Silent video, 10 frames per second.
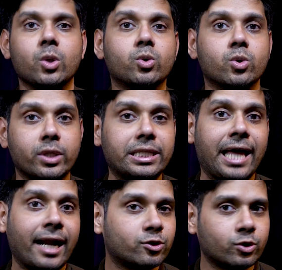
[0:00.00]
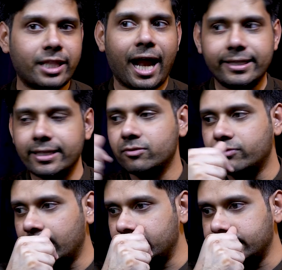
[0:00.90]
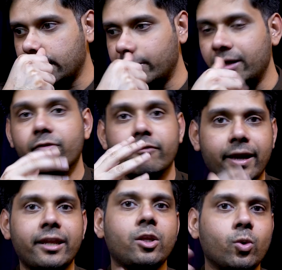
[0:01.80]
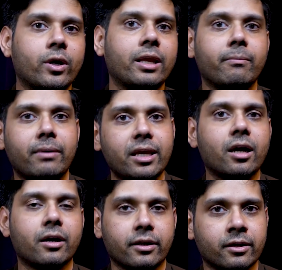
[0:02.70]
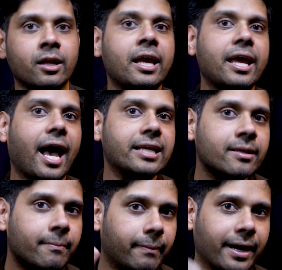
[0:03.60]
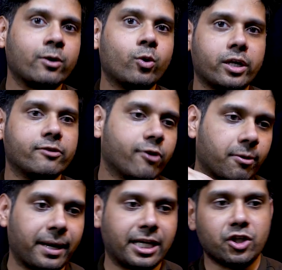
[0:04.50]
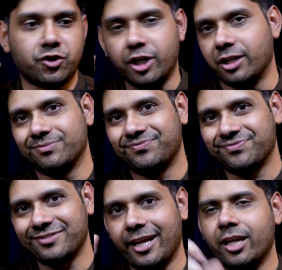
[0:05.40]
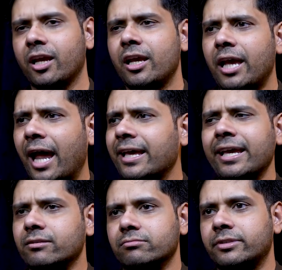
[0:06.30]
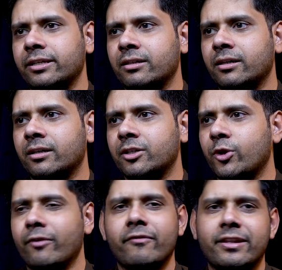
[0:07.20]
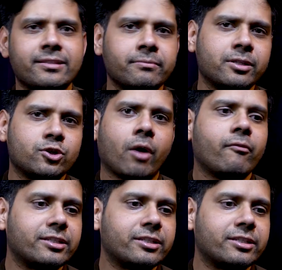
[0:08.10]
doing that. So that is one segment where you can make a career as a bioinformatician, right? And again, then you have a very simple job,